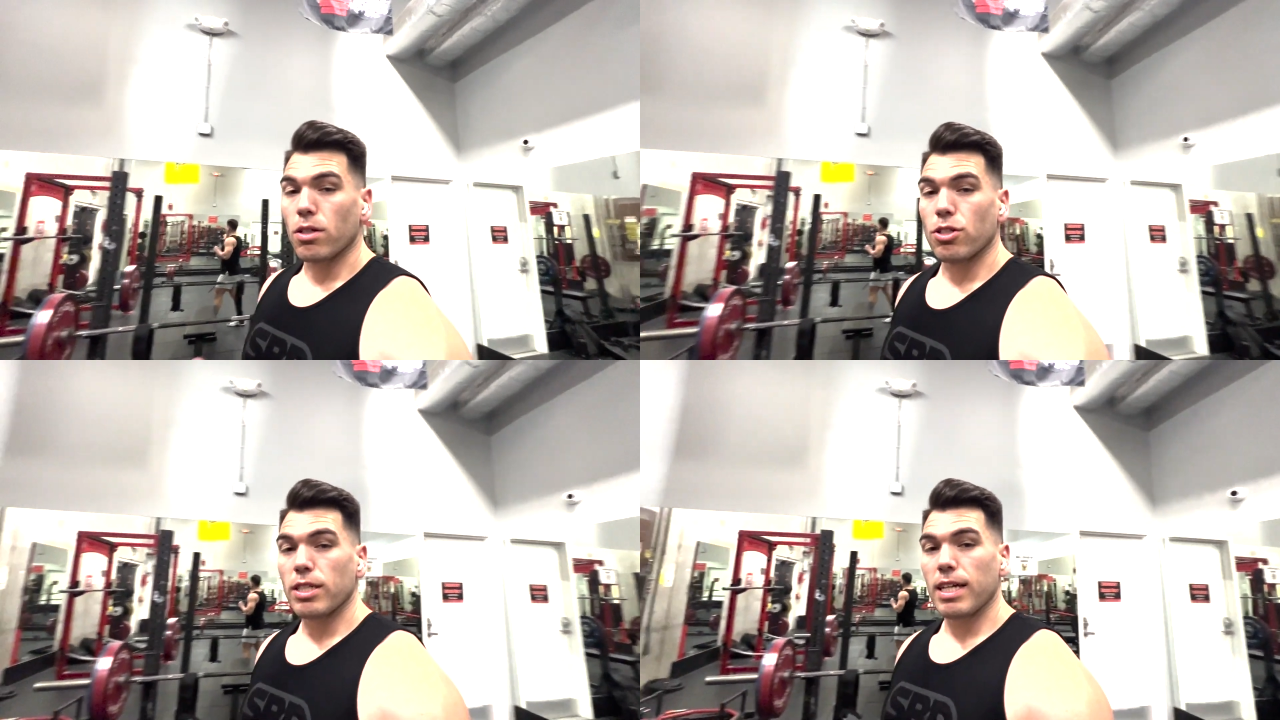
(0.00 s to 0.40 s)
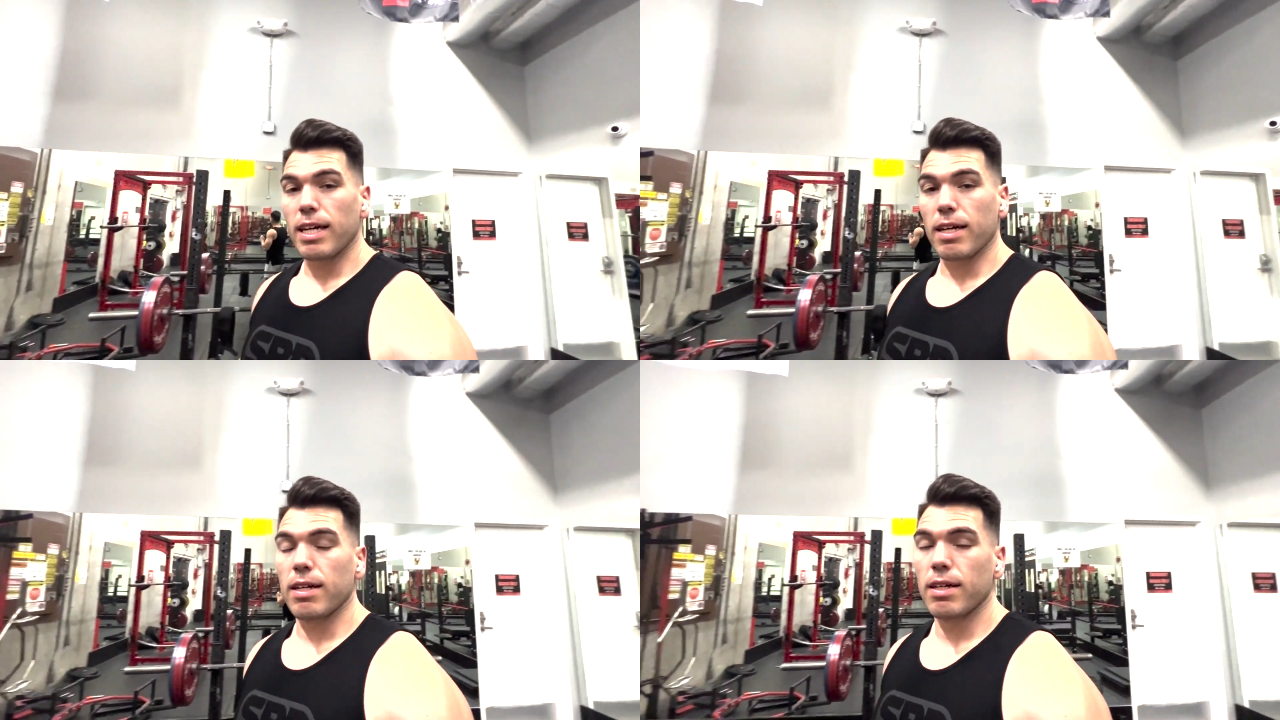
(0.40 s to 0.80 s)
Just
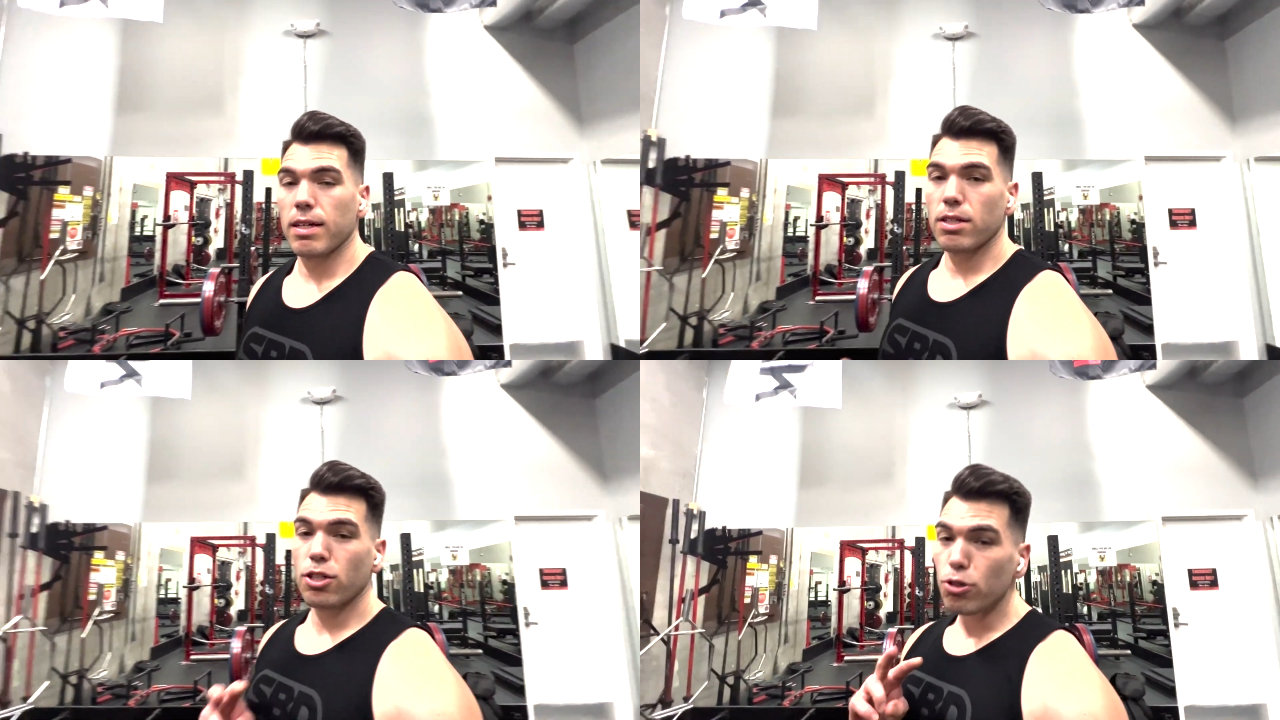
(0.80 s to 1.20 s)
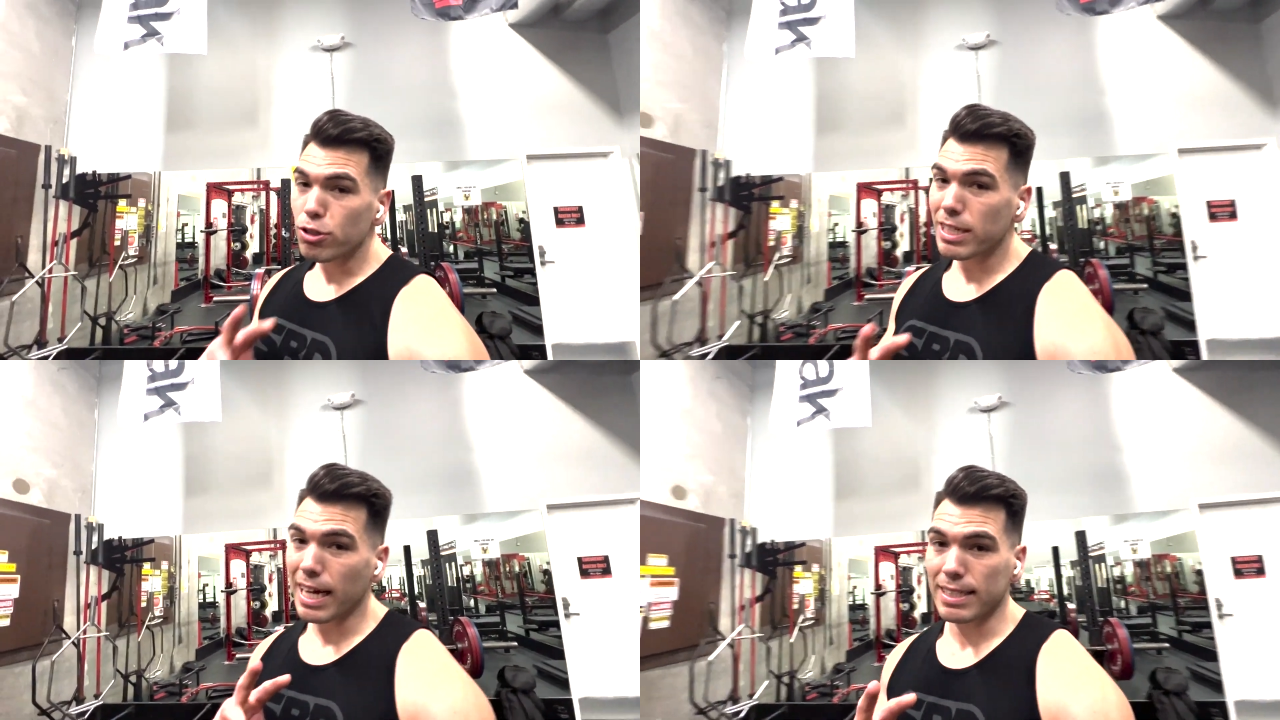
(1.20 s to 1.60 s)
hit two
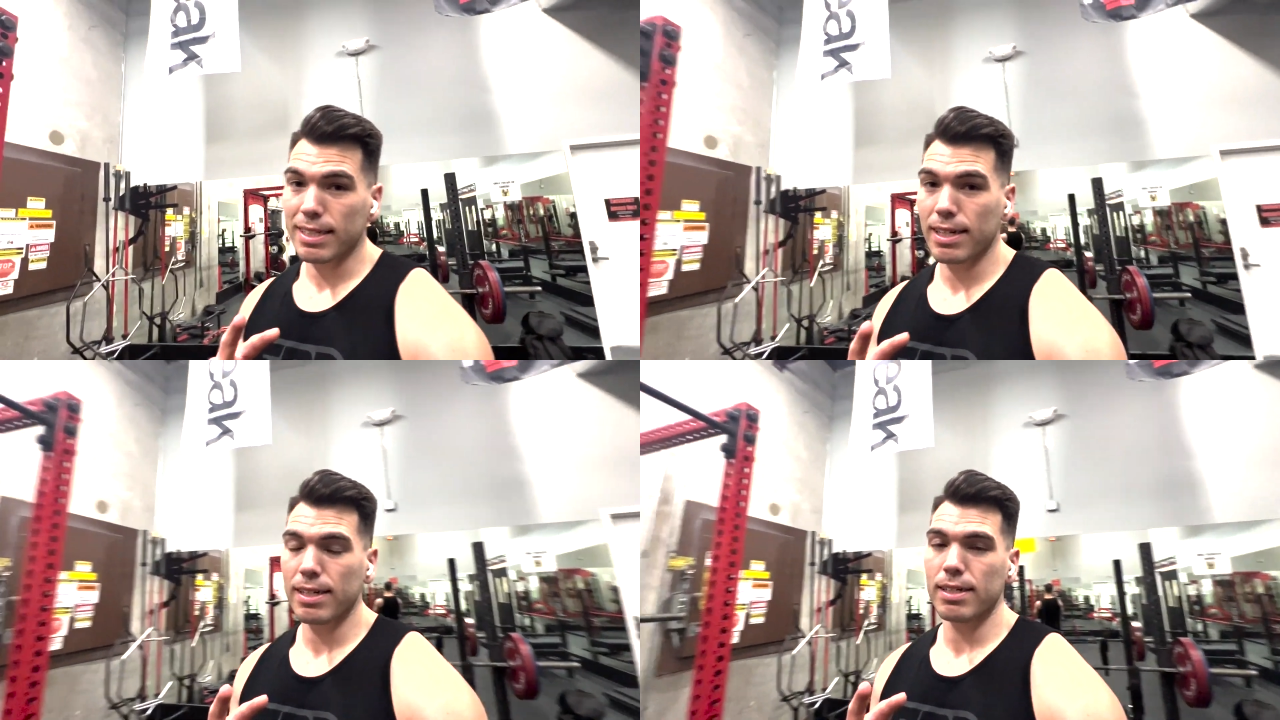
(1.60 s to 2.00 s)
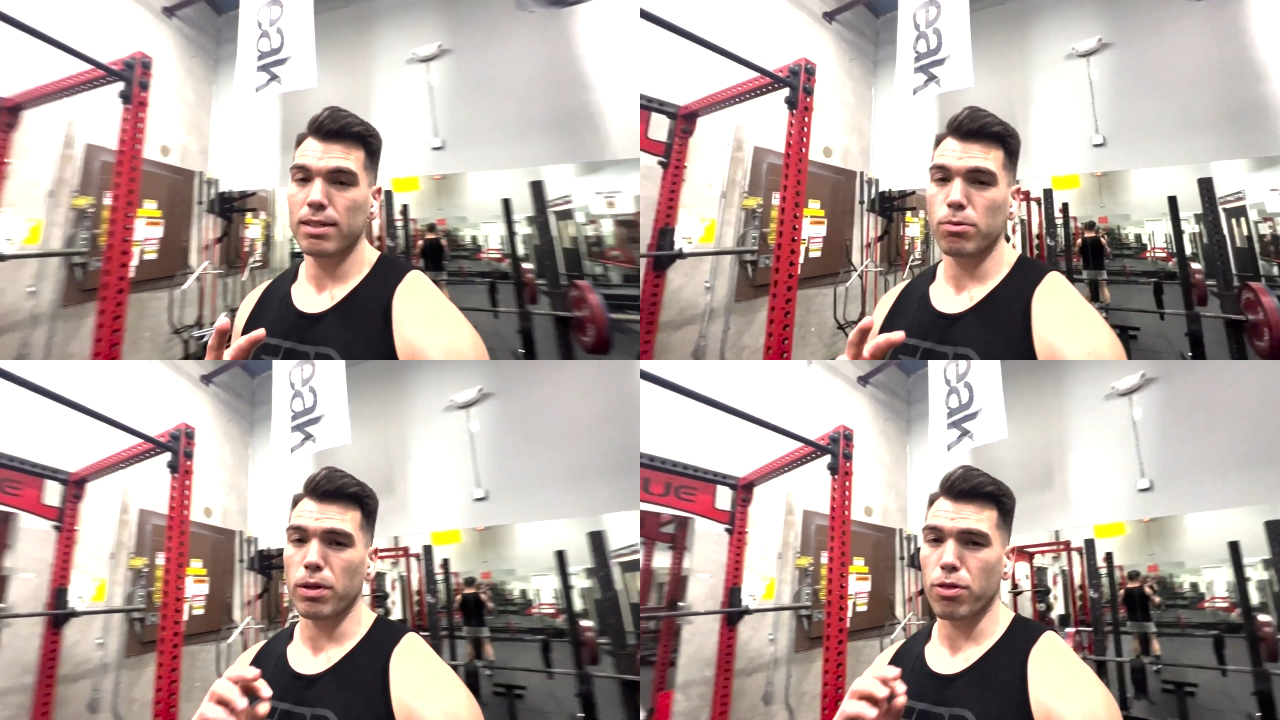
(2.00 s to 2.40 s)
sets
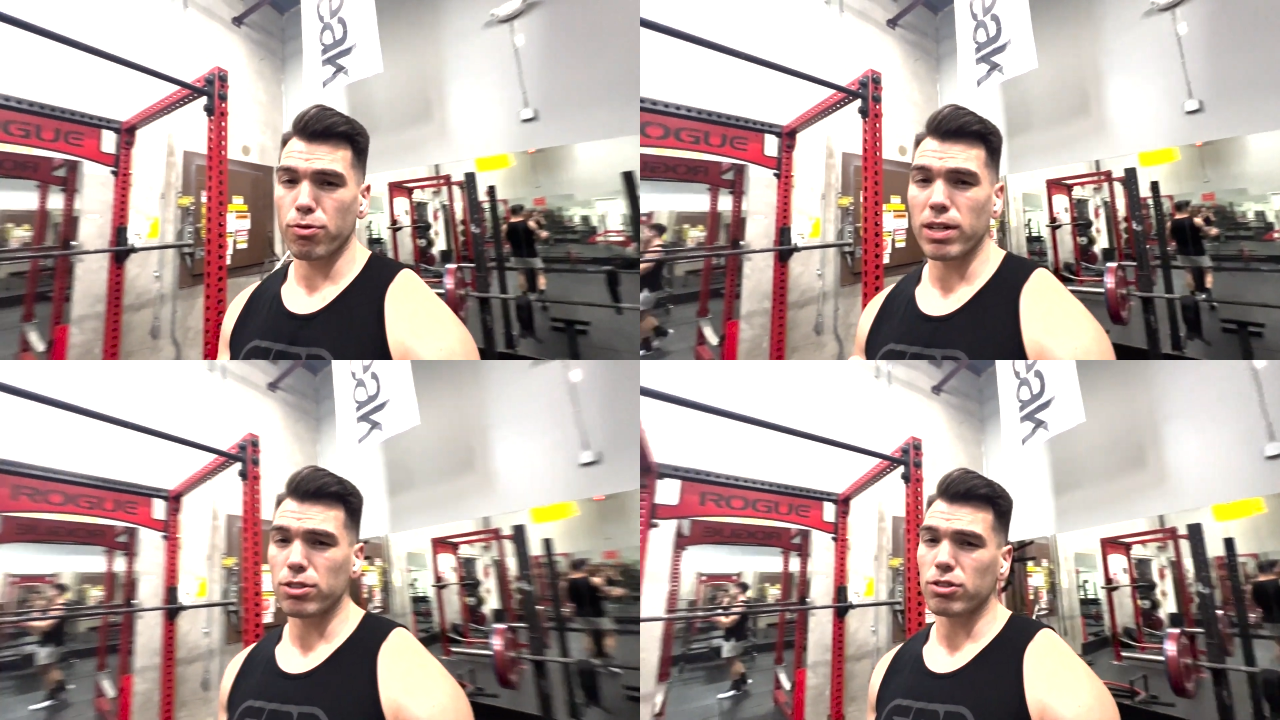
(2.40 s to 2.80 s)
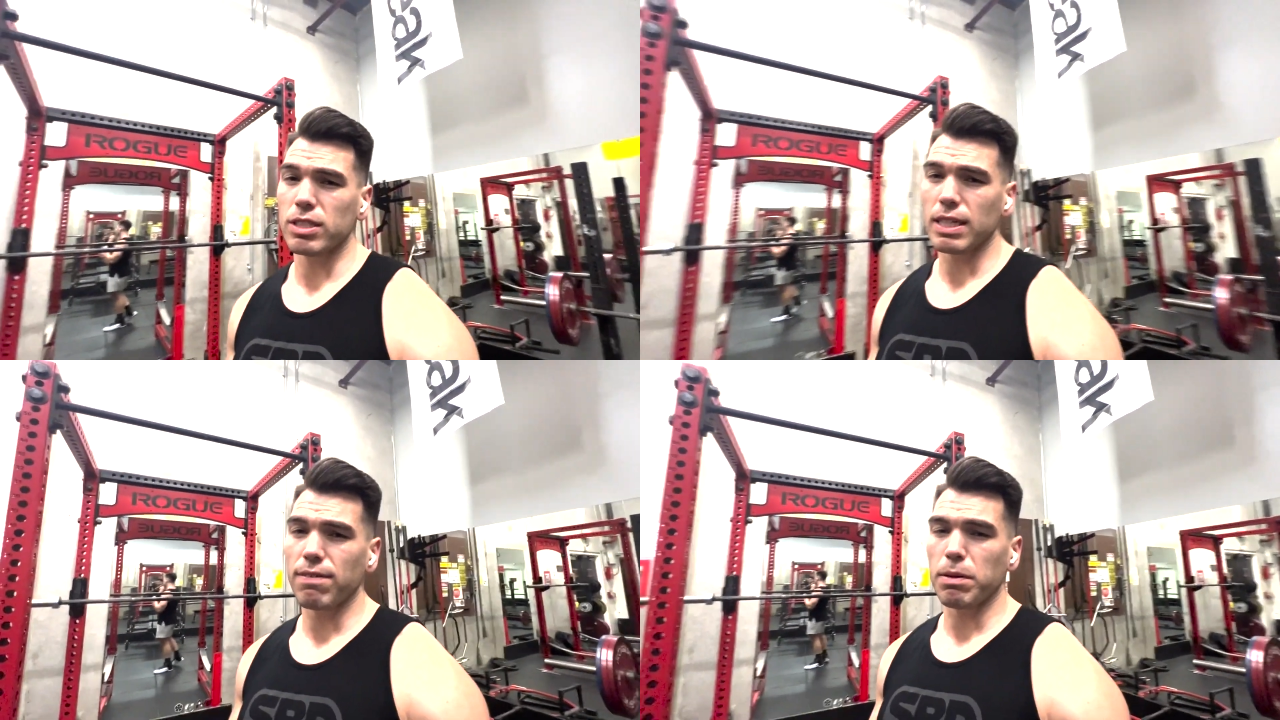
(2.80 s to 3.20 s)
with
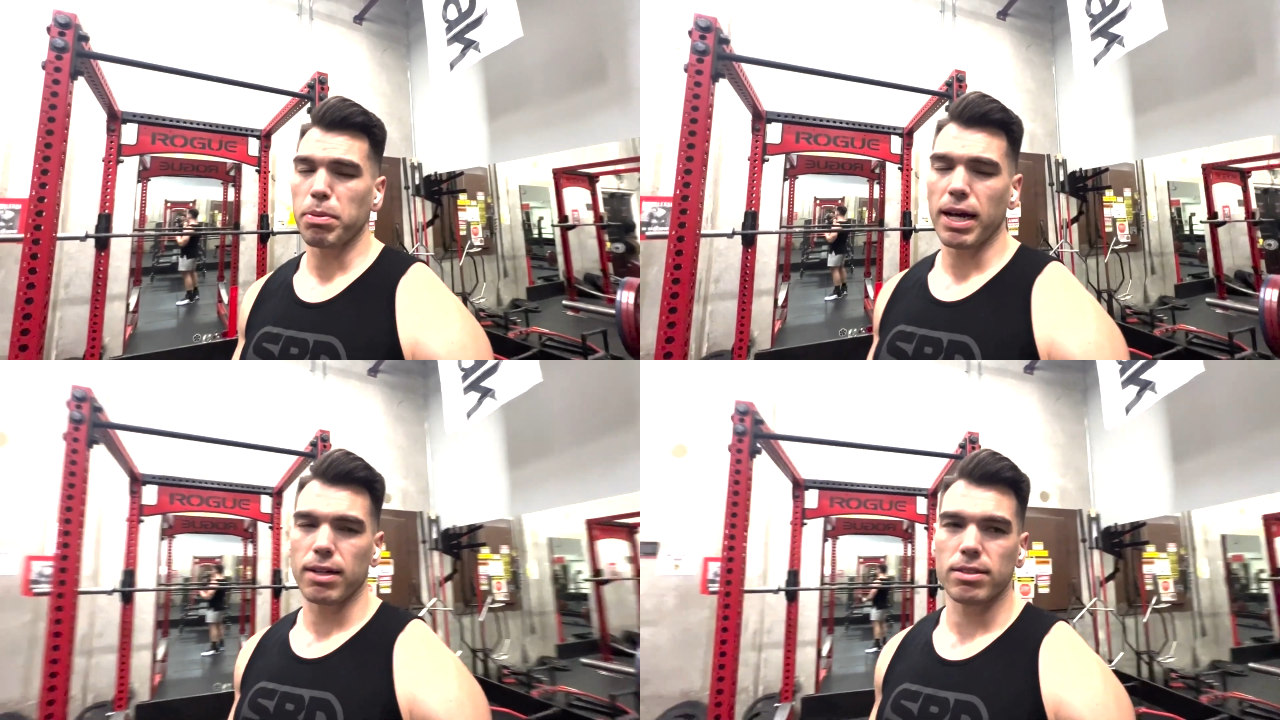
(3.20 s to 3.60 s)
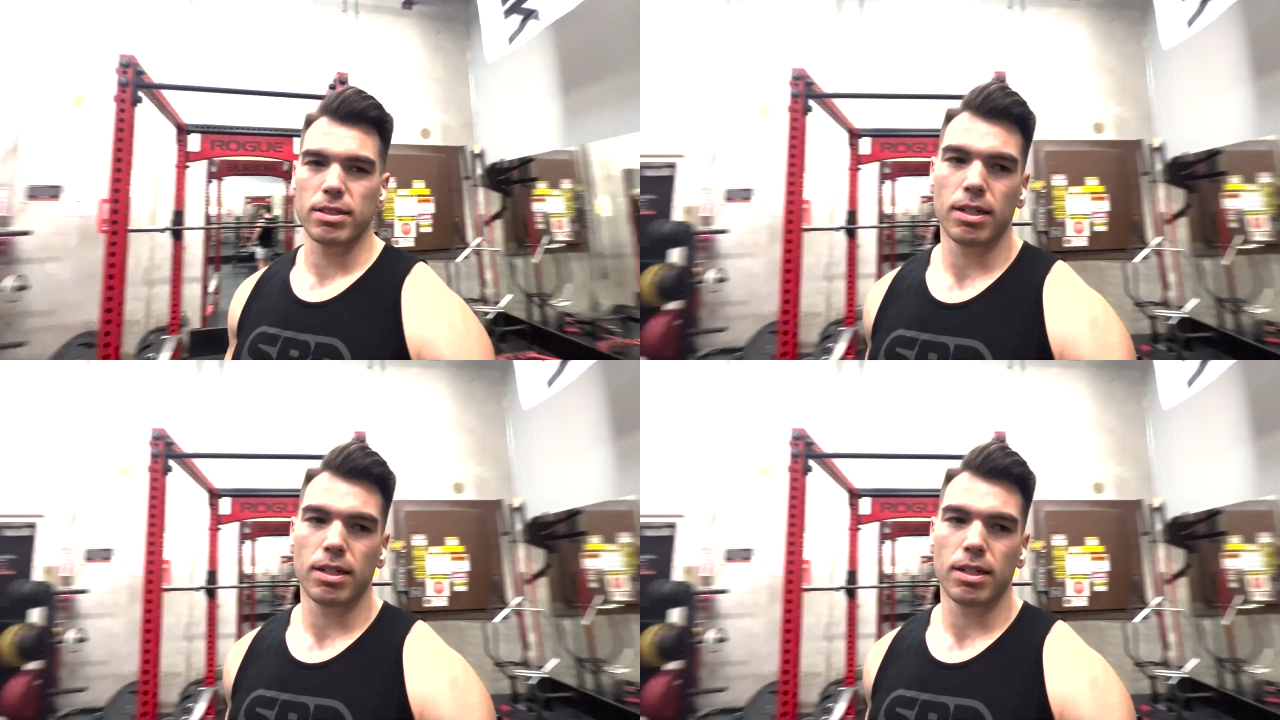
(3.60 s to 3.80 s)
370 pounds.